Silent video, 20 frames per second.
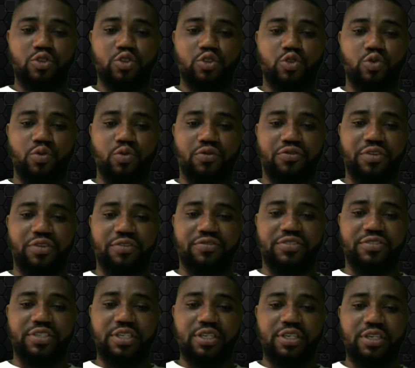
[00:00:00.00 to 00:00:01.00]

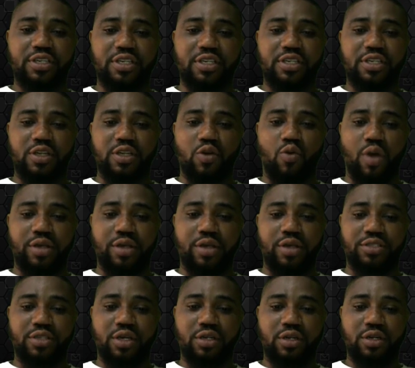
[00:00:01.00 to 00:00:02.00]
250 is in the
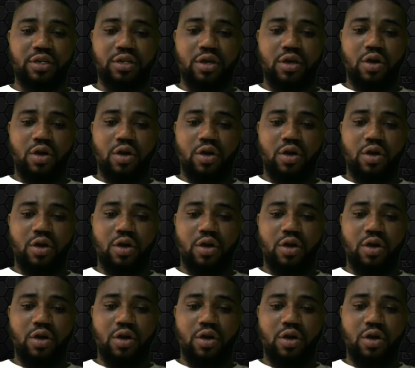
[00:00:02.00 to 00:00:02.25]
question,